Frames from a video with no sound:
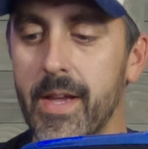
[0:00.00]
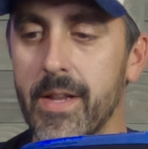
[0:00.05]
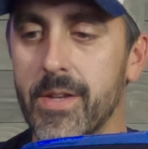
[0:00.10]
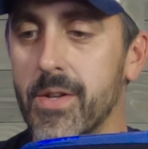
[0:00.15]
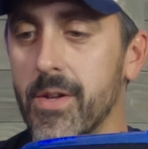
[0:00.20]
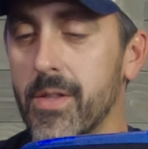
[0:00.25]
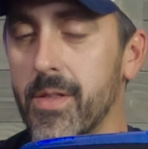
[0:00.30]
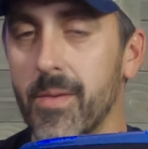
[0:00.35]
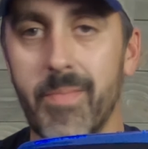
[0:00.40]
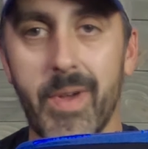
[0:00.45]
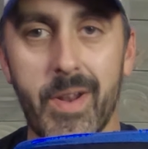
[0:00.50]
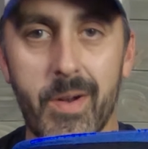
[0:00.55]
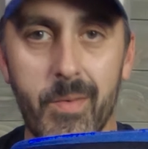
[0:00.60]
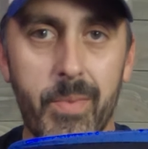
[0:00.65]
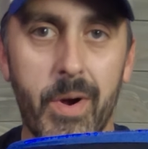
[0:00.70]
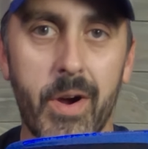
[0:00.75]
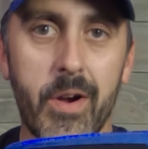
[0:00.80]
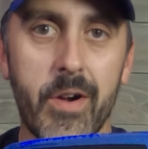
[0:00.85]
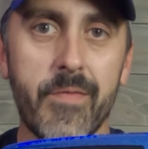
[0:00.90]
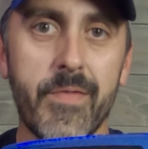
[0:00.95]
It took the better
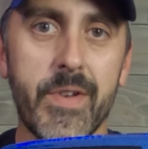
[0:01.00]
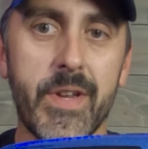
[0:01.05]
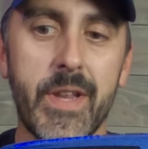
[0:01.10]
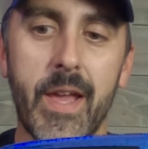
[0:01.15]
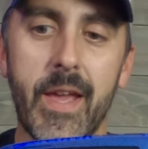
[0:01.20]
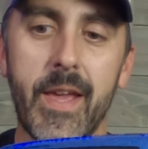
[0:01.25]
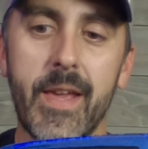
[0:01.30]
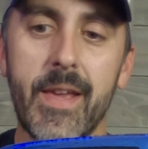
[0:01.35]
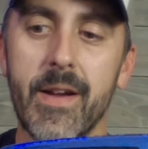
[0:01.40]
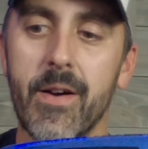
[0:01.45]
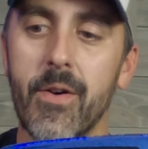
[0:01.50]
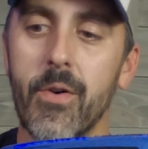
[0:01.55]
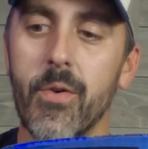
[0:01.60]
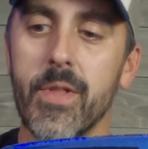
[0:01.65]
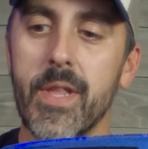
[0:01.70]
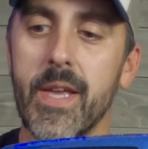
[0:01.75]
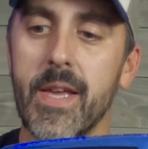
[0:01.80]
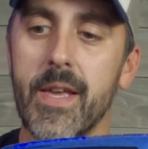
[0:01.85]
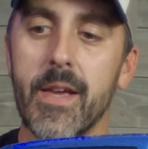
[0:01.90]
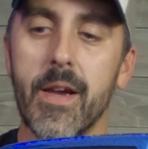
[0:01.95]
part of a day,
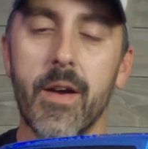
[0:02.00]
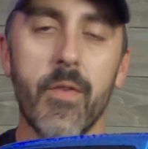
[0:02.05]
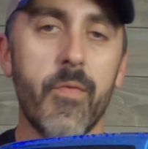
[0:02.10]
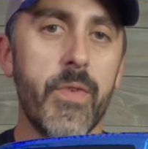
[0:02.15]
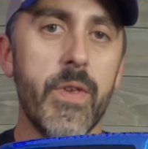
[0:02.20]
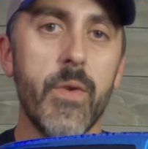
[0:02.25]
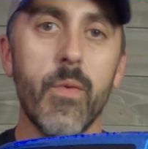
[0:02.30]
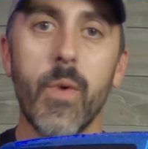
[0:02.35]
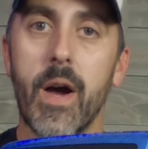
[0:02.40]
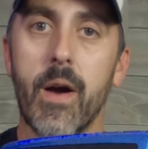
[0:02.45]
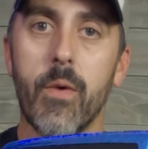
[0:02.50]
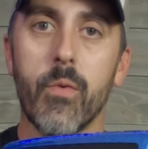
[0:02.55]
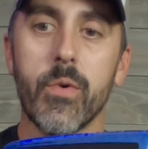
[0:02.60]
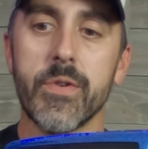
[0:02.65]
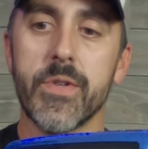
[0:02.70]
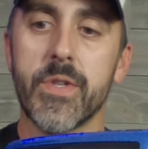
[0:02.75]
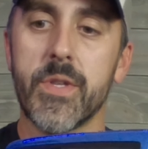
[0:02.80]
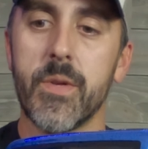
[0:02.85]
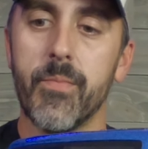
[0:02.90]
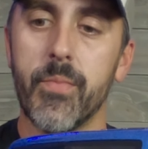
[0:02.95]
only a few
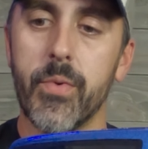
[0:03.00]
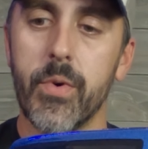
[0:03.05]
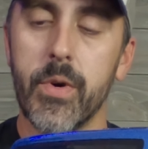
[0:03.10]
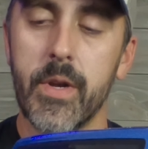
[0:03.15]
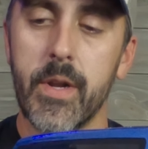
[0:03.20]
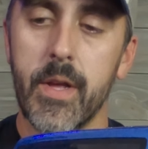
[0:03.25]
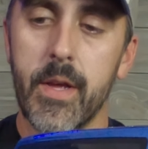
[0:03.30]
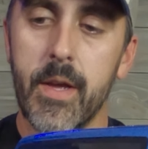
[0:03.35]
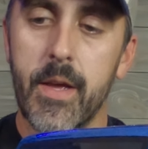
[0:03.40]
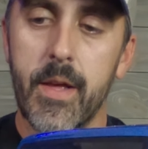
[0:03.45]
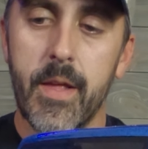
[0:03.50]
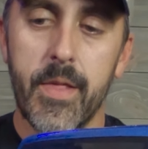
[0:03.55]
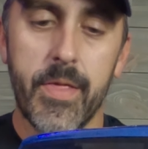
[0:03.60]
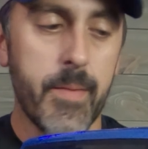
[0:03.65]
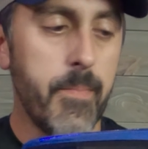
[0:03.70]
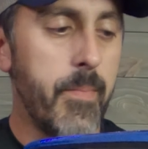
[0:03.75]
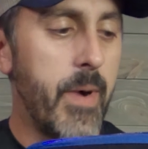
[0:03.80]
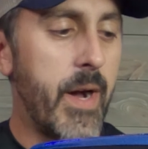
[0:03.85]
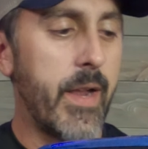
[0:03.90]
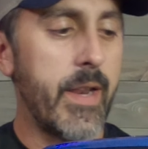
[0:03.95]
hours to put the
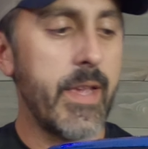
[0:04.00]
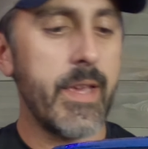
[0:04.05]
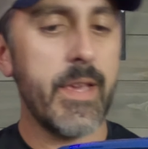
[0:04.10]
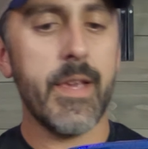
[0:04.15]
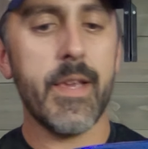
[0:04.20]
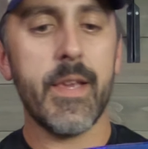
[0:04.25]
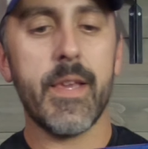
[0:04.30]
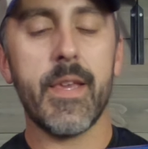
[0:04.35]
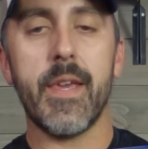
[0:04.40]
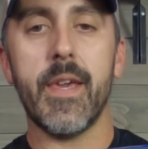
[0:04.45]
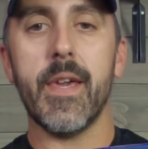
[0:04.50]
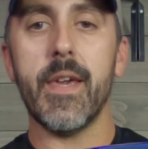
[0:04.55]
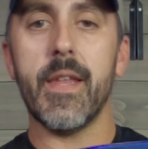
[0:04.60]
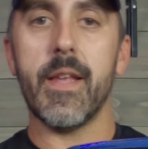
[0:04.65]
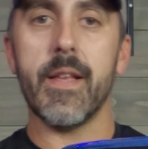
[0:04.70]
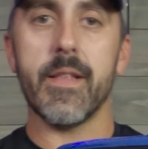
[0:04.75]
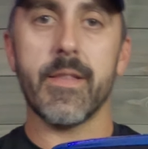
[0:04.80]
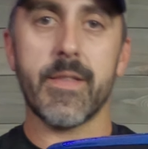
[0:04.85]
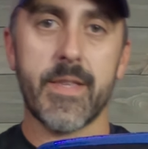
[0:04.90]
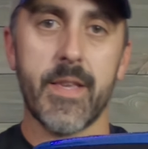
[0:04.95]
body kit
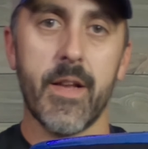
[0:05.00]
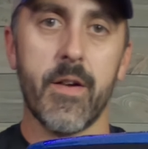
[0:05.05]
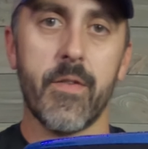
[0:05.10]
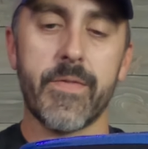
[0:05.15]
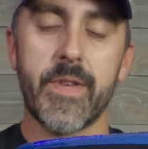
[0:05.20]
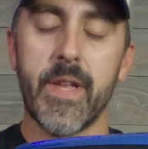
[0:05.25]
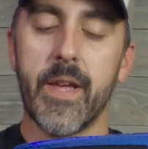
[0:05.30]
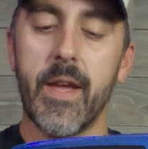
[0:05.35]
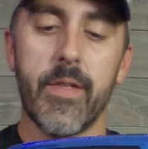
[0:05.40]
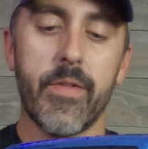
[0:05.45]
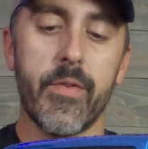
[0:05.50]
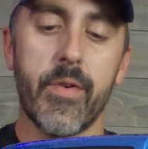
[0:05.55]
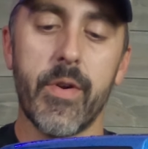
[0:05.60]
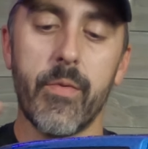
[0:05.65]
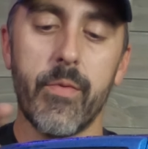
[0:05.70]
itself together.